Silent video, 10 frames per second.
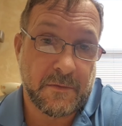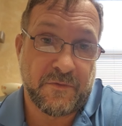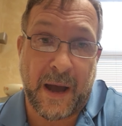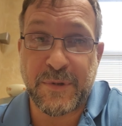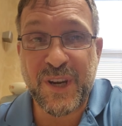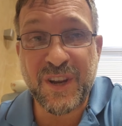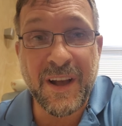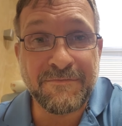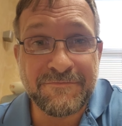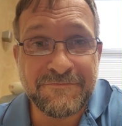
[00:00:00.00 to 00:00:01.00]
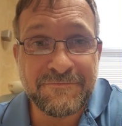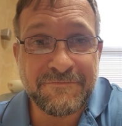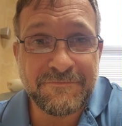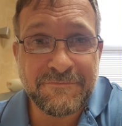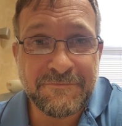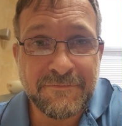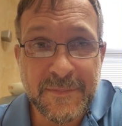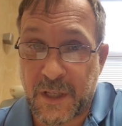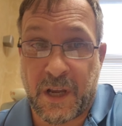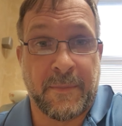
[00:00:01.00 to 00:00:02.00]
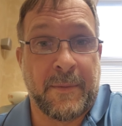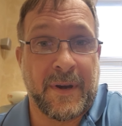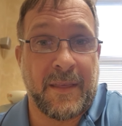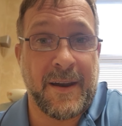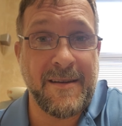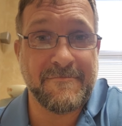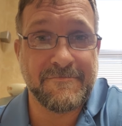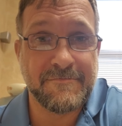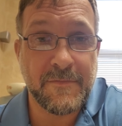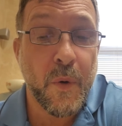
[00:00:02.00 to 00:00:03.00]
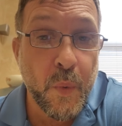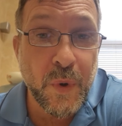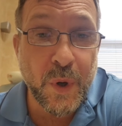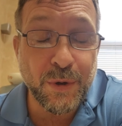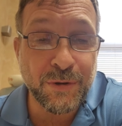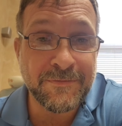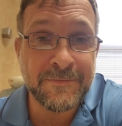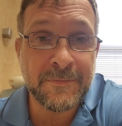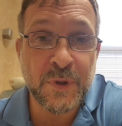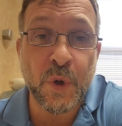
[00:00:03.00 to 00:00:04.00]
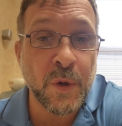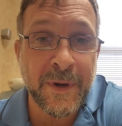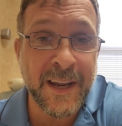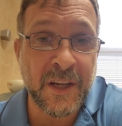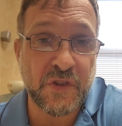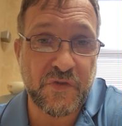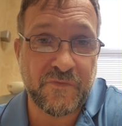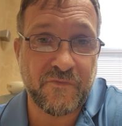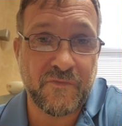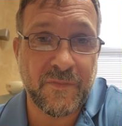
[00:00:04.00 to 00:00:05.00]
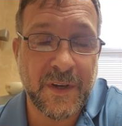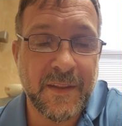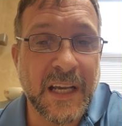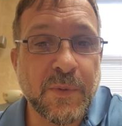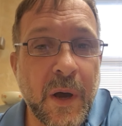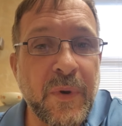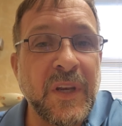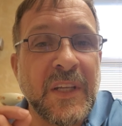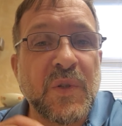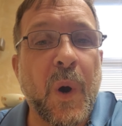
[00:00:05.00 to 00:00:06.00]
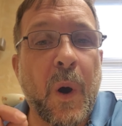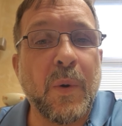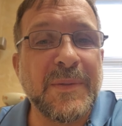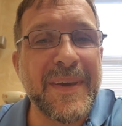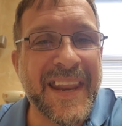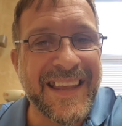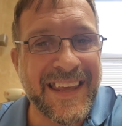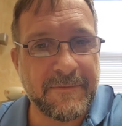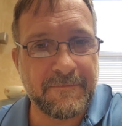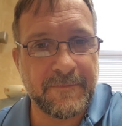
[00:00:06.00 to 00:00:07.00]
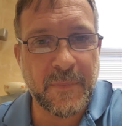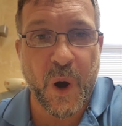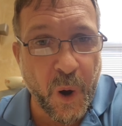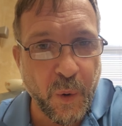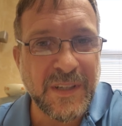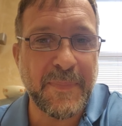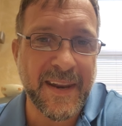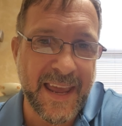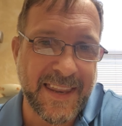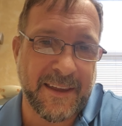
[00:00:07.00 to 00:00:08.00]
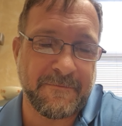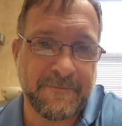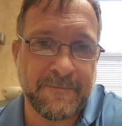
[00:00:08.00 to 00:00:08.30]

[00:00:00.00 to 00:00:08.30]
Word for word: Rapture could come. Could come in the middle of the night. We don't know. We don't know when it is. That's why we need to always be ready. Always be ready.